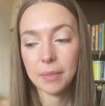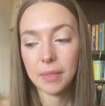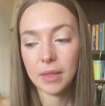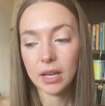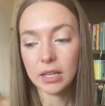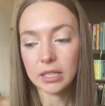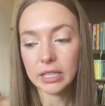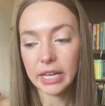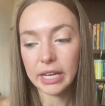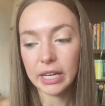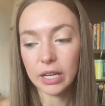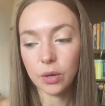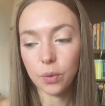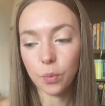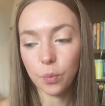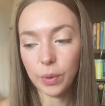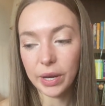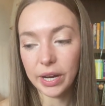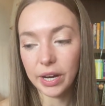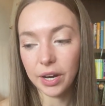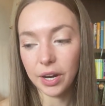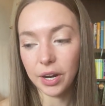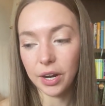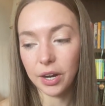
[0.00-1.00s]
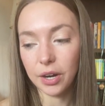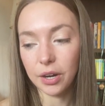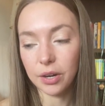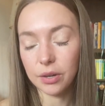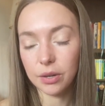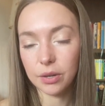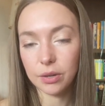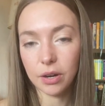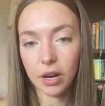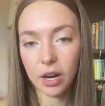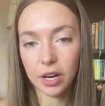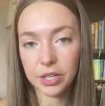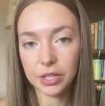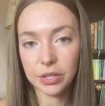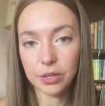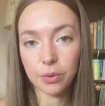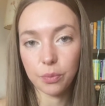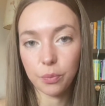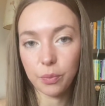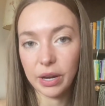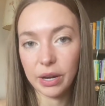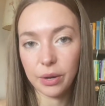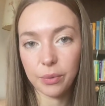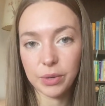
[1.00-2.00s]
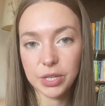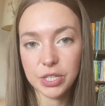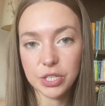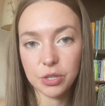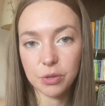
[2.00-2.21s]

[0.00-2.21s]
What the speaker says: like where would